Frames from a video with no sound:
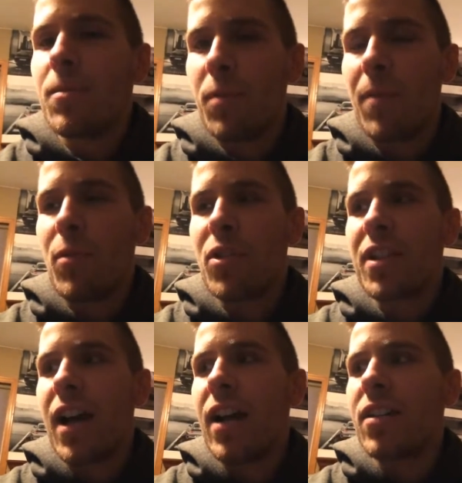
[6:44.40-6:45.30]
to put on more
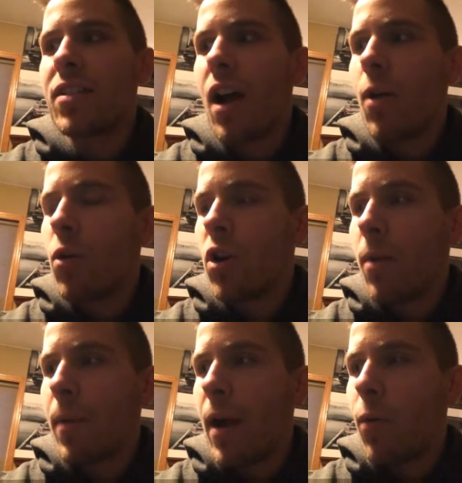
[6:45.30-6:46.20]
size. I woke
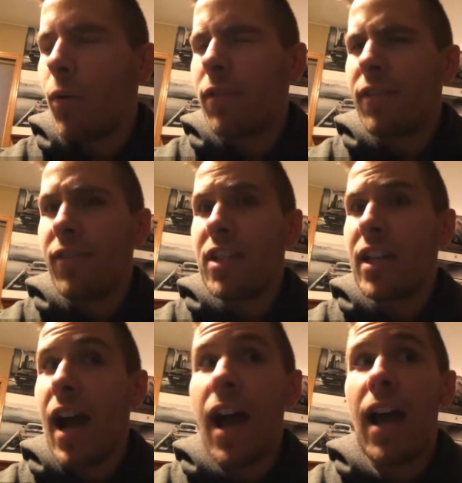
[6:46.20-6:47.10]
up at
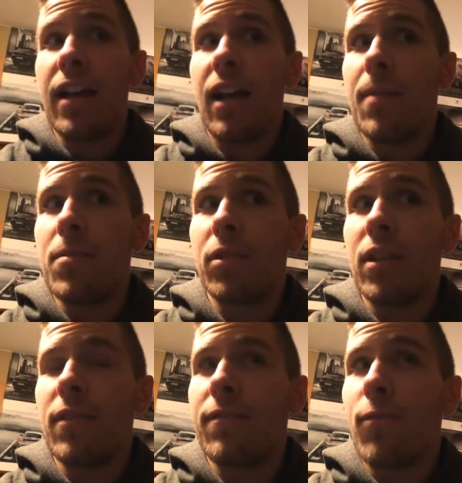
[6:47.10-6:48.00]
159, I
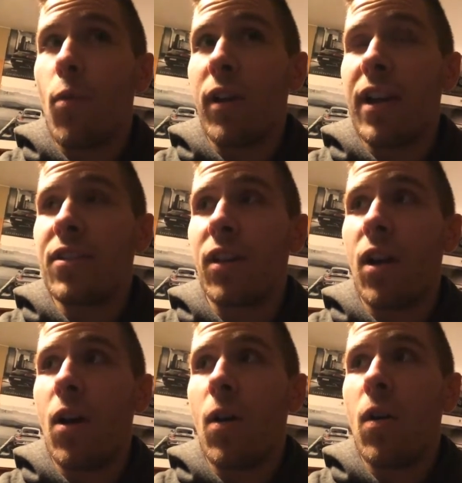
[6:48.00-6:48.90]
believe, four days
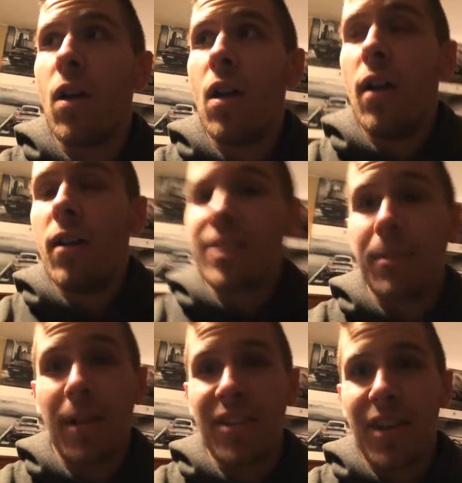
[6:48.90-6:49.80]
ago.
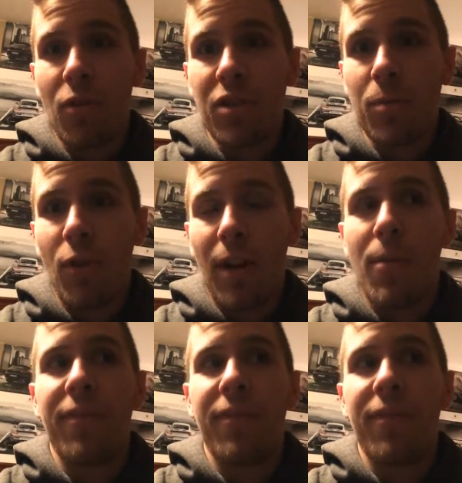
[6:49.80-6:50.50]
Stepped on the scale this morning at